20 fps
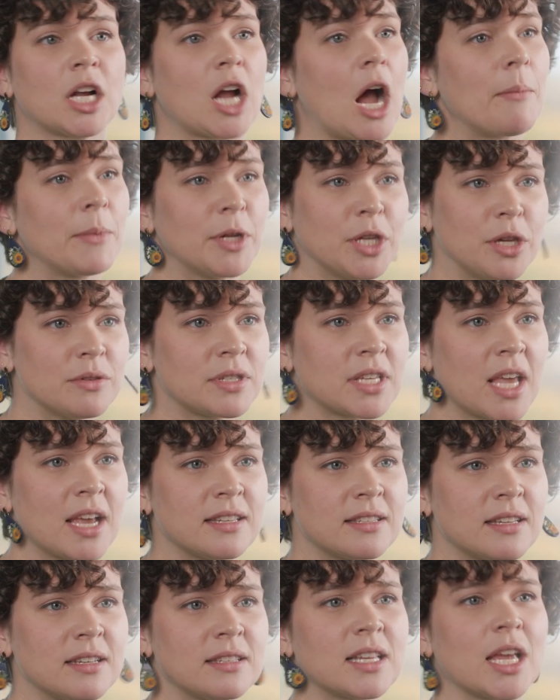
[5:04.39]
Common use
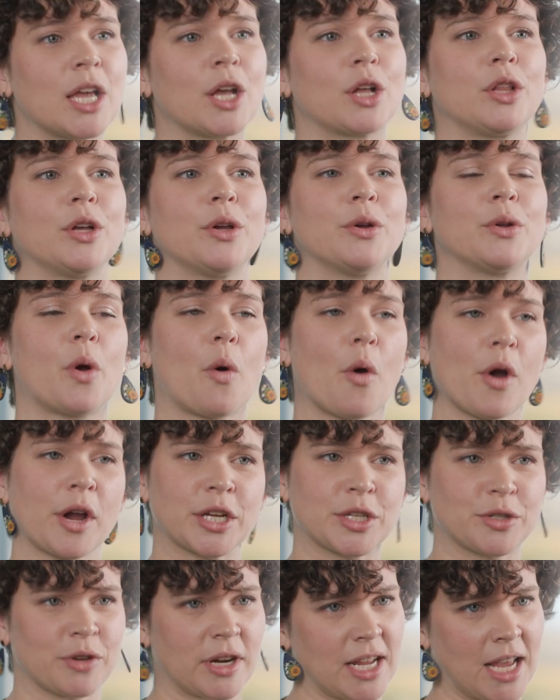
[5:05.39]
cases include
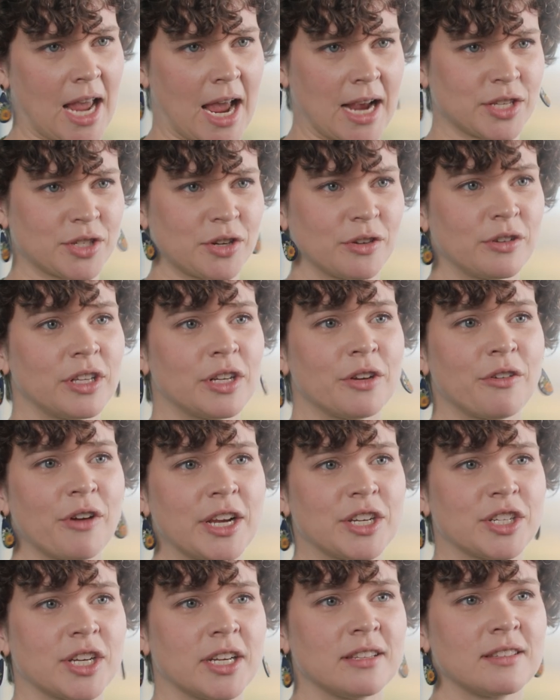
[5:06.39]
orchestrating external
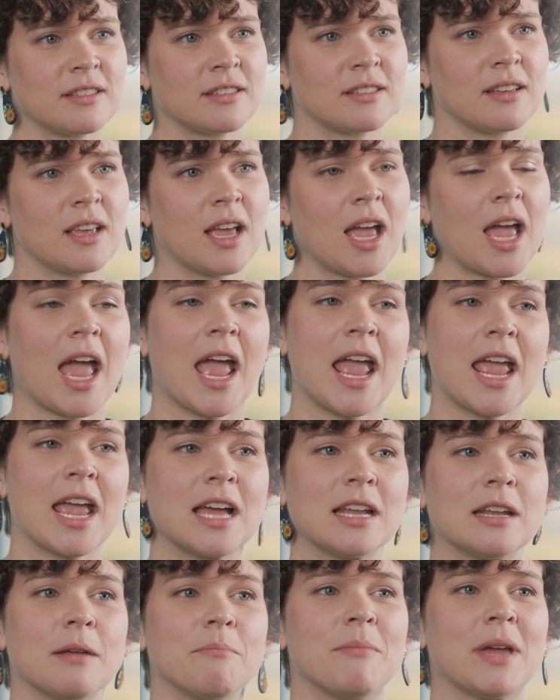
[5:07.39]
integrations
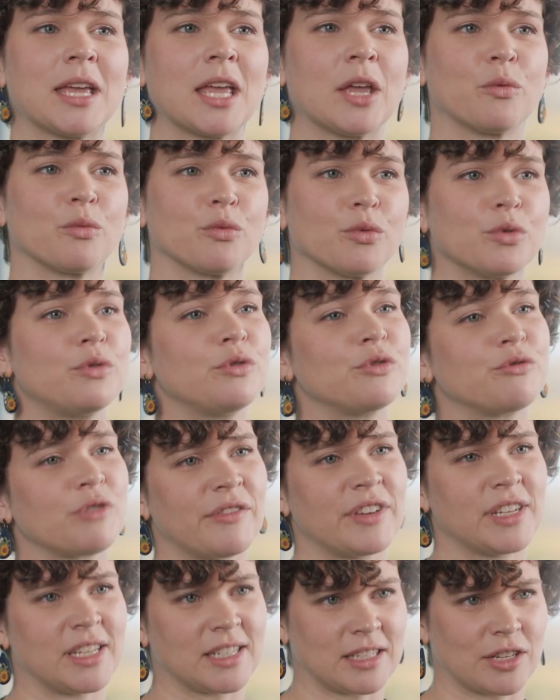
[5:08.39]
and making
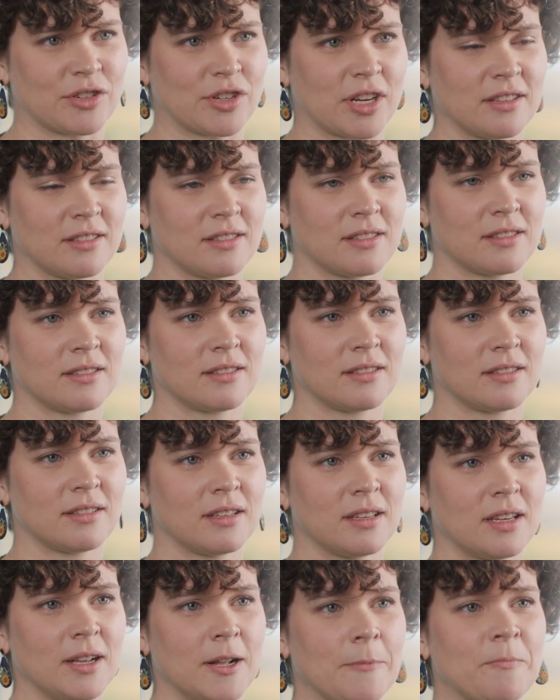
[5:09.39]
rule-driven decisions.
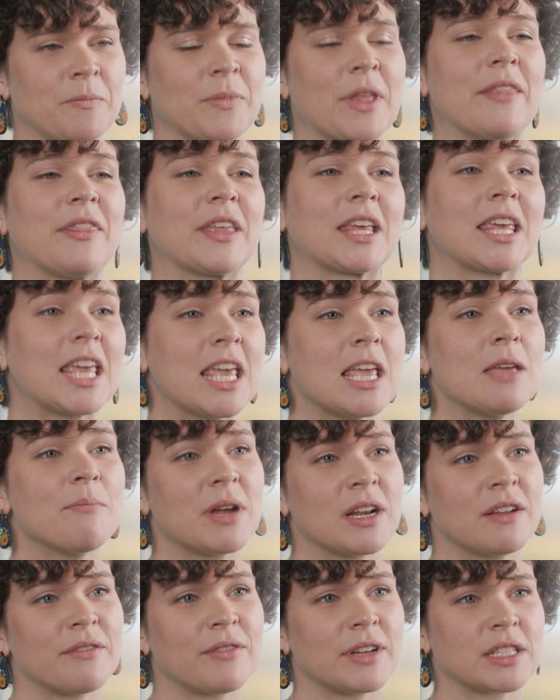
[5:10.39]
And the key
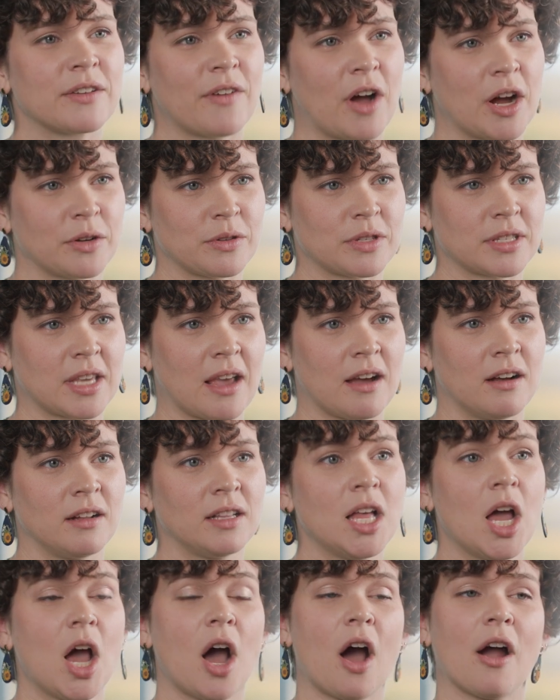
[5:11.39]
benefits of
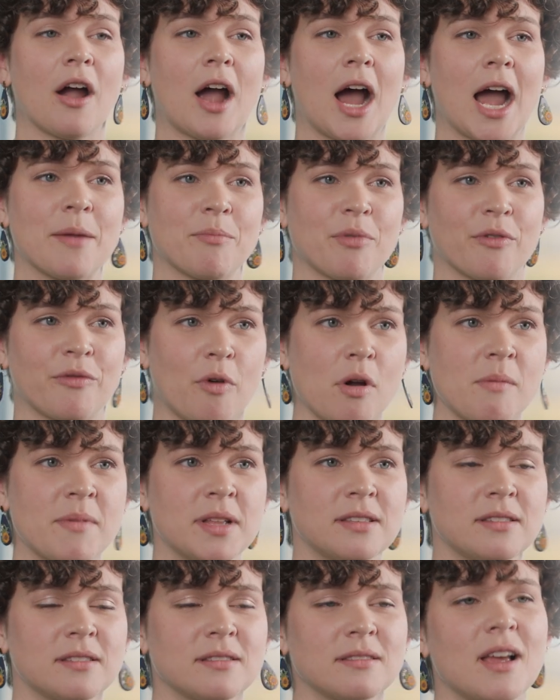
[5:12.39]
Autoscale are high
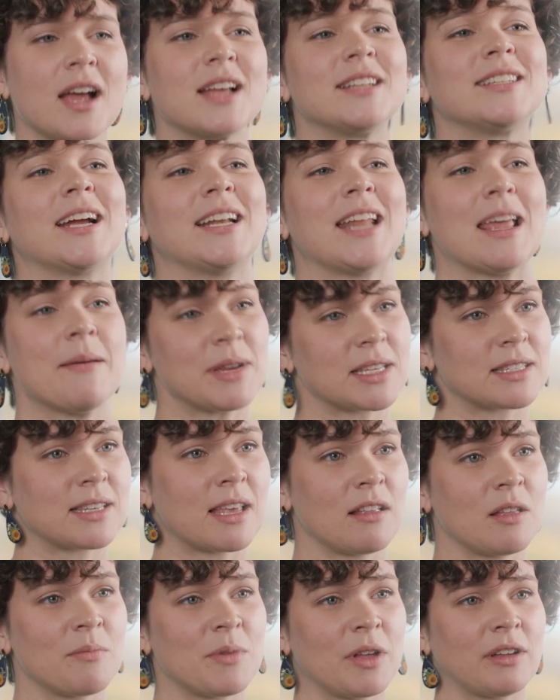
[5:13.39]
performance, dynamic
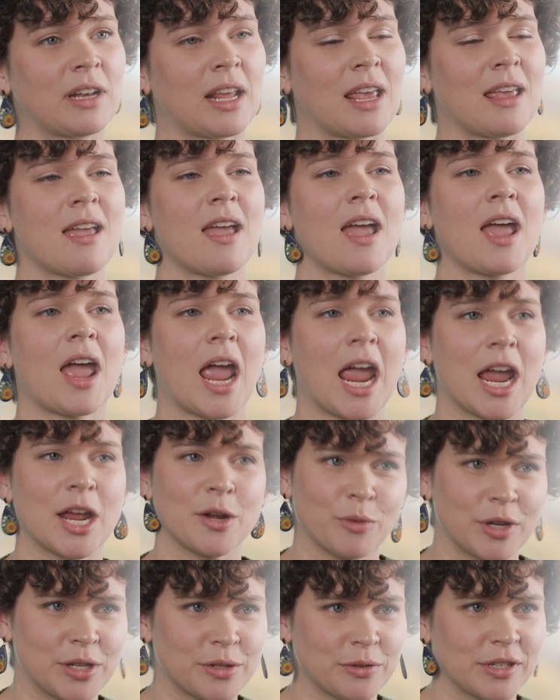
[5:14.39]
scalability,
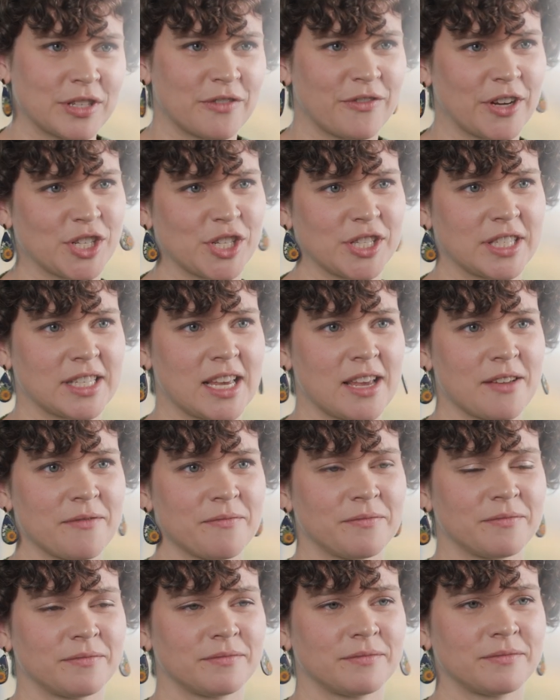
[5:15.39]
and resource efficiency.